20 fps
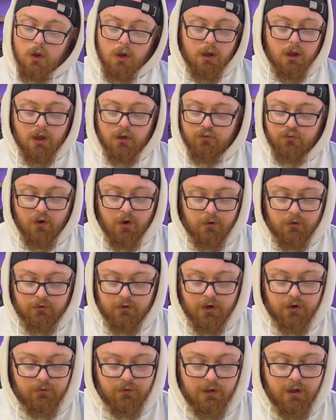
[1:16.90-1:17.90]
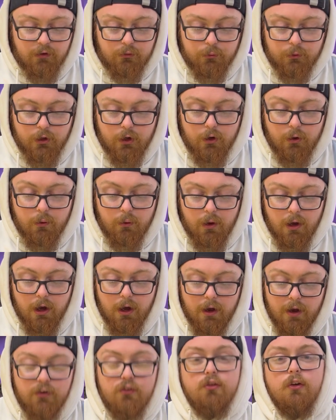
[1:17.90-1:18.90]
As far as anything else would go,
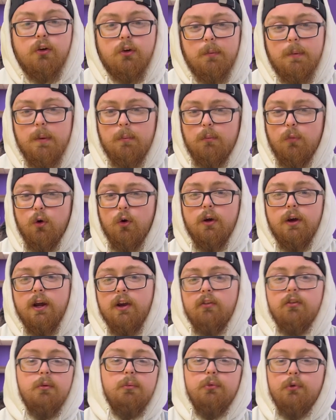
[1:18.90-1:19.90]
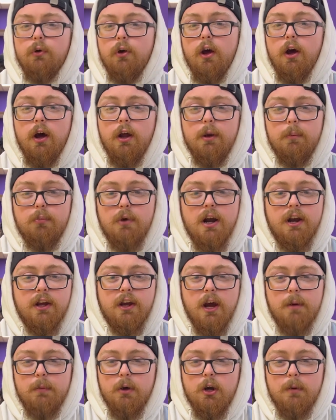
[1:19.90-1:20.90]
struggled a bit more against the
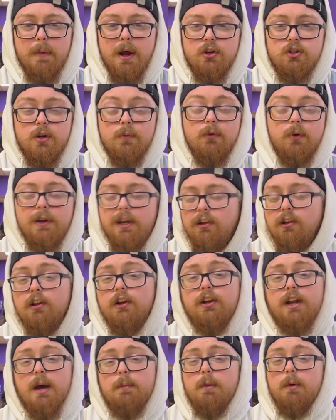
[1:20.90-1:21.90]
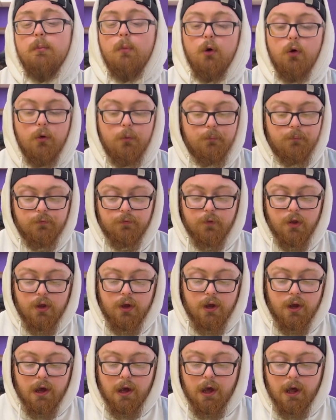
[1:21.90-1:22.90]
Branded Chimera matchup, so I need to learn that a bit more.
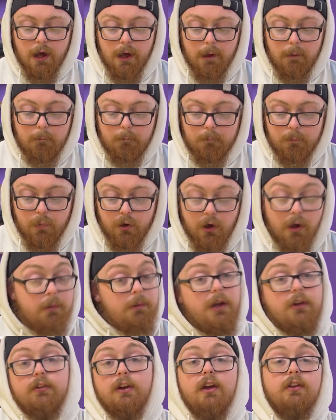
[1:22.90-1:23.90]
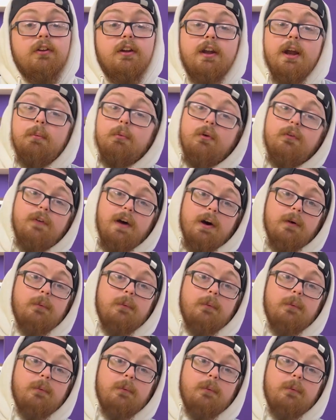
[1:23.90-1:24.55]
But let's get into the deck profile.